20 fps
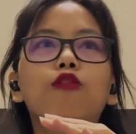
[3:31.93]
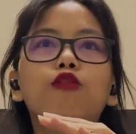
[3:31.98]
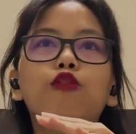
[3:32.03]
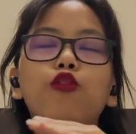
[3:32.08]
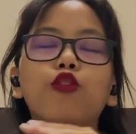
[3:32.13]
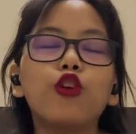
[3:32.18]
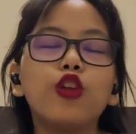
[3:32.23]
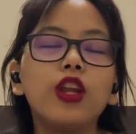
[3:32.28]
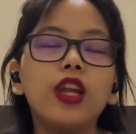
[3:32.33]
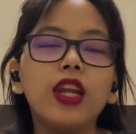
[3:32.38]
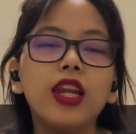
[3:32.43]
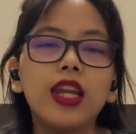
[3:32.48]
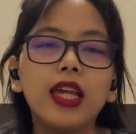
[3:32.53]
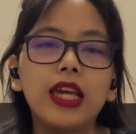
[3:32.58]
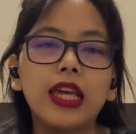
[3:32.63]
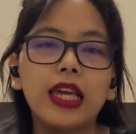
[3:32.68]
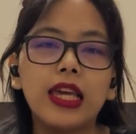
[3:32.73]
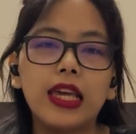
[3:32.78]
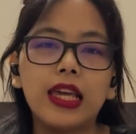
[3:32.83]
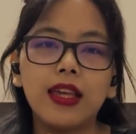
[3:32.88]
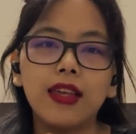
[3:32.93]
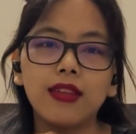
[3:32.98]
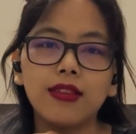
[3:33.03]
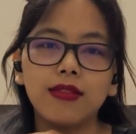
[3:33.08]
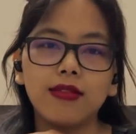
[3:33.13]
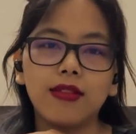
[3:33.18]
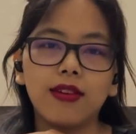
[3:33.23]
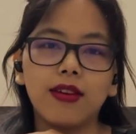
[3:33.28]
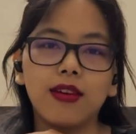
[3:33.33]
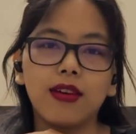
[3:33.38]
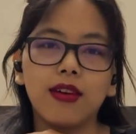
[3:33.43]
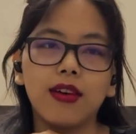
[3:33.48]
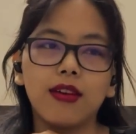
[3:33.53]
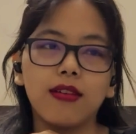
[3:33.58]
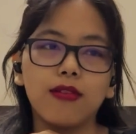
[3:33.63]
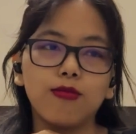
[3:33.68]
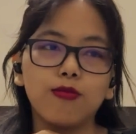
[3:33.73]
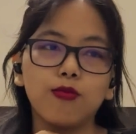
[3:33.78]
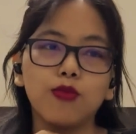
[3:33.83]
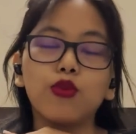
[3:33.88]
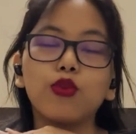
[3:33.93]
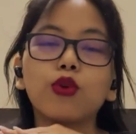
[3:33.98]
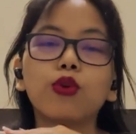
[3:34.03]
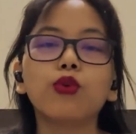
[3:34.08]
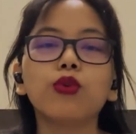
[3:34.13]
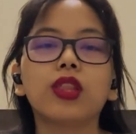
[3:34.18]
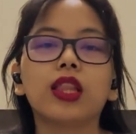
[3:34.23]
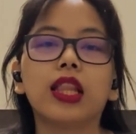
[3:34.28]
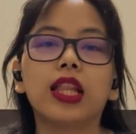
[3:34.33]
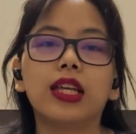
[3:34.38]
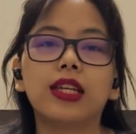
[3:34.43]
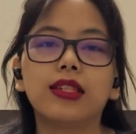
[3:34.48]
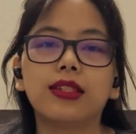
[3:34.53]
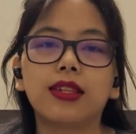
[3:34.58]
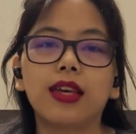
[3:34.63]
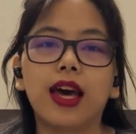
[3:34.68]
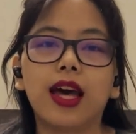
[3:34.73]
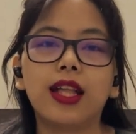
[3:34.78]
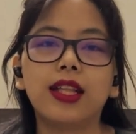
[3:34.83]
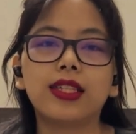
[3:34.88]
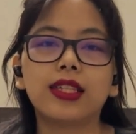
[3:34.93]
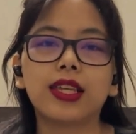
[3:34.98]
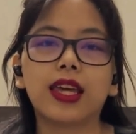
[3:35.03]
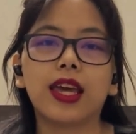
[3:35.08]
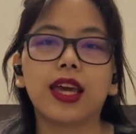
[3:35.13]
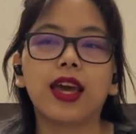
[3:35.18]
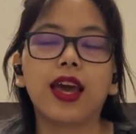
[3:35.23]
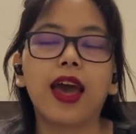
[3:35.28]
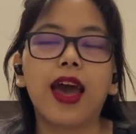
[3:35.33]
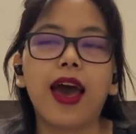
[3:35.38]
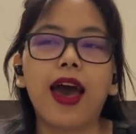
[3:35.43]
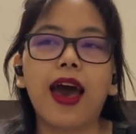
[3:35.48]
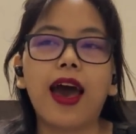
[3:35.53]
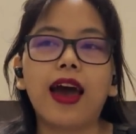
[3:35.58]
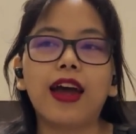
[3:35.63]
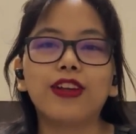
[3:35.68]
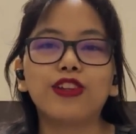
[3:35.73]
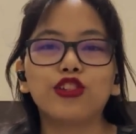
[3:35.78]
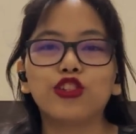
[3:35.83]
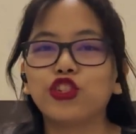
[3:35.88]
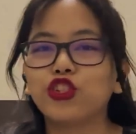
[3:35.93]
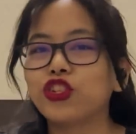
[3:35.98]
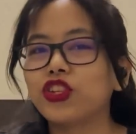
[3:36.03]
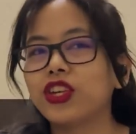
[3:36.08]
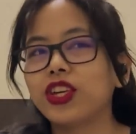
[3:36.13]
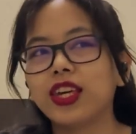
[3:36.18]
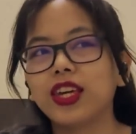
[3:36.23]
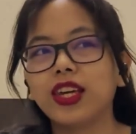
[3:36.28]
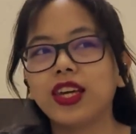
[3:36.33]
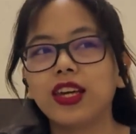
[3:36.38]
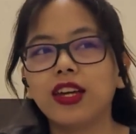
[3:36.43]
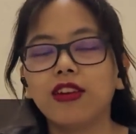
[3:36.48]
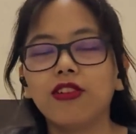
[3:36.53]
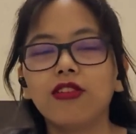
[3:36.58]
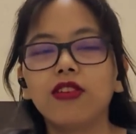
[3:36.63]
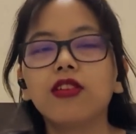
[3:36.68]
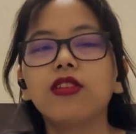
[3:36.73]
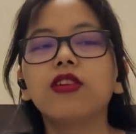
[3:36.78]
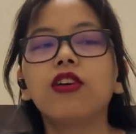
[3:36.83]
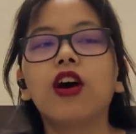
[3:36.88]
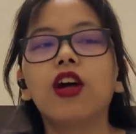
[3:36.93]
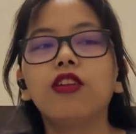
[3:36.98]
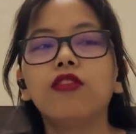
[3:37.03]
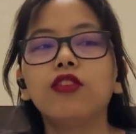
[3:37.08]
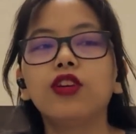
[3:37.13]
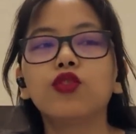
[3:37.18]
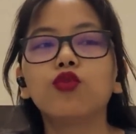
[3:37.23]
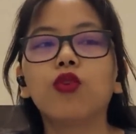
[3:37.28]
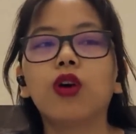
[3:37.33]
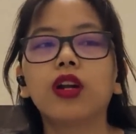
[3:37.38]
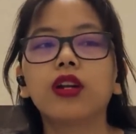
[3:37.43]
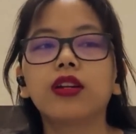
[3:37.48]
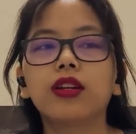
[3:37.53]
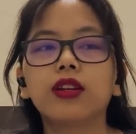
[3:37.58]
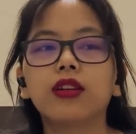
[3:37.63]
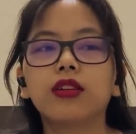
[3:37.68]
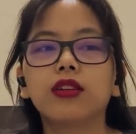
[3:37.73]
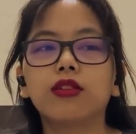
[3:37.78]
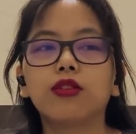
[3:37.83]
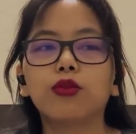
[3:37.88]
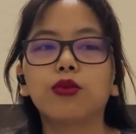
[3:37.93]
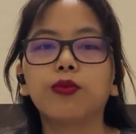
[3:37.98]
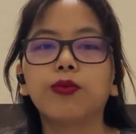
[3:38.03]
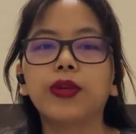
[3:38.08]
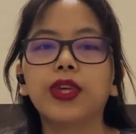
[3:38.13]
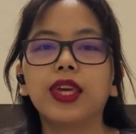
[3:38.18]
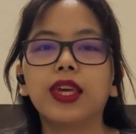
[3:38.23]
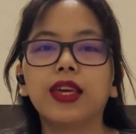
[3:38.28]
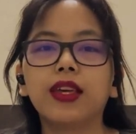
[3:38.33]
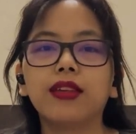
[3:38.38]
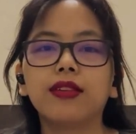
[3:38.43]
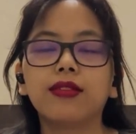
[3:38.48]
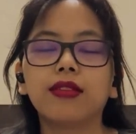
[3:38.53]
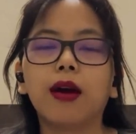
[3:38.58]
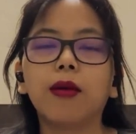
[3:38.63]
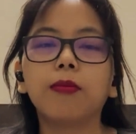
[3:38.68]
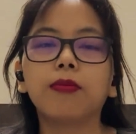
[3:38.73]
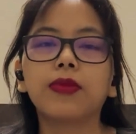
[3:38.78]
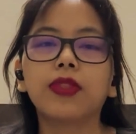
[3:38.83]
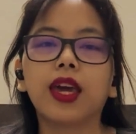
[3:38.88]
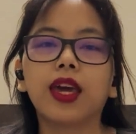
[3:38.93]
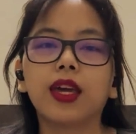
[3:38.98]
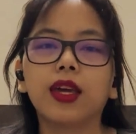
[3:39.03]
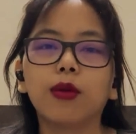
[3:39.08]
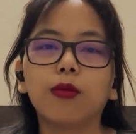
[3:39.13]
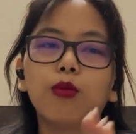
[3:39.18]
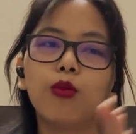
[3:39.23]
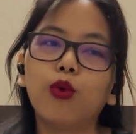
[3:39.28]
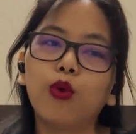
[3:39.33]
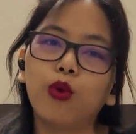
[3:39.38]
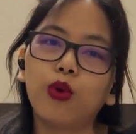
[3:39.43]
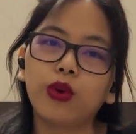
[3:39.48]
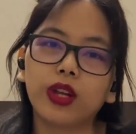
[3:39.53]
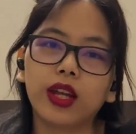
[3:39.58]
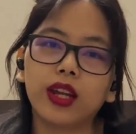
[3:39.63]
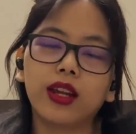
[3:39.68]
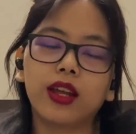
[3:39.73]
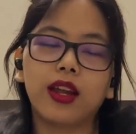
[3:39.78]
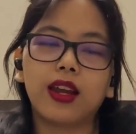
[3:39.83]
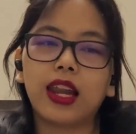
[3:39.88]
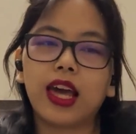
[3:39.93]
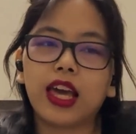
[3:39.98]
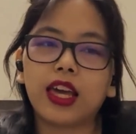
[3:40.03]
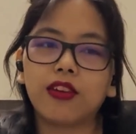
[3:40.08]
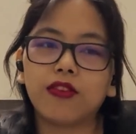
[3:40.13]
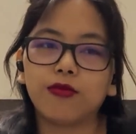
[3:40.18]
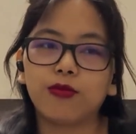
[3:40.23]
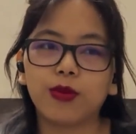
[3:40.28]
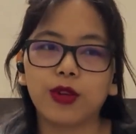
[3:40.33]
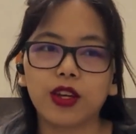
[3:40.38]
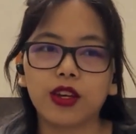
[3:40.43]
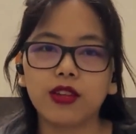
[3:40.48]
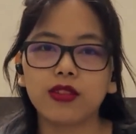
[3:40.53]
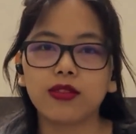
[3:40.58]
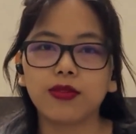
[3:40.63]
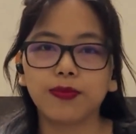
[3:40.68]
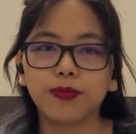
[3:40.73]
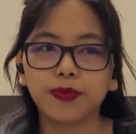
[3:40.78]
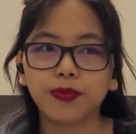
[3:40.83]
fully ruthless, I'll say. And she always wanted to be something more in her life because